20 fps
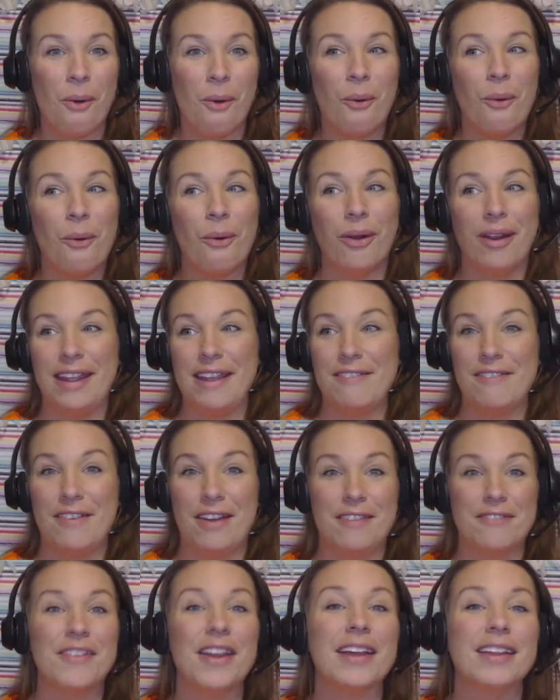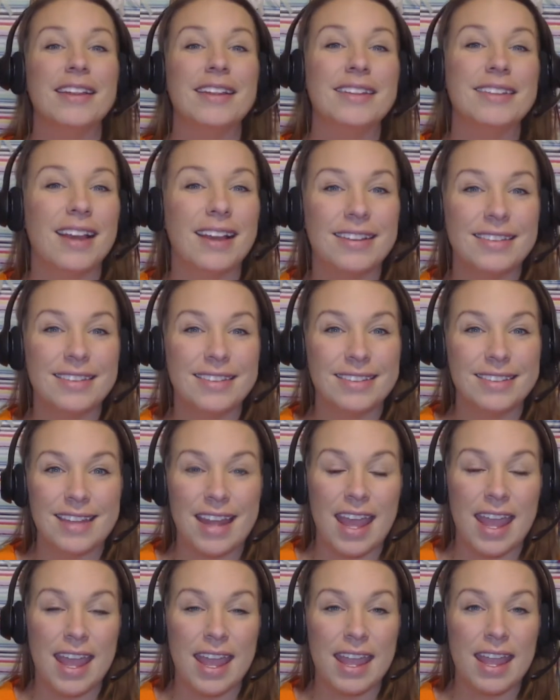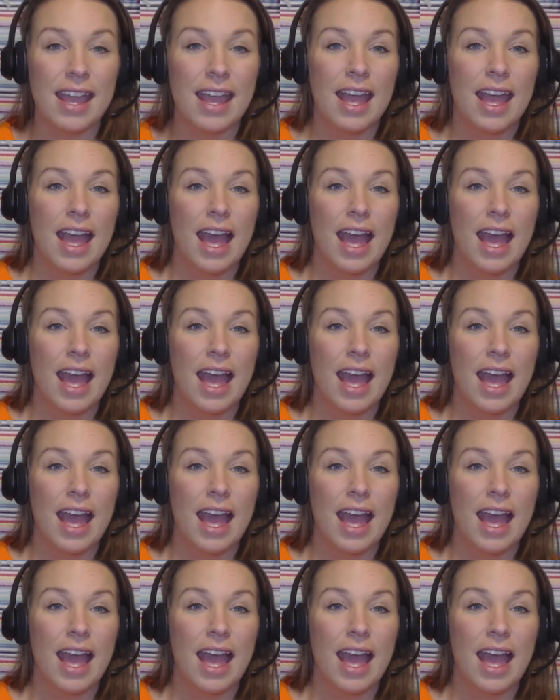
or even Valentine's Day.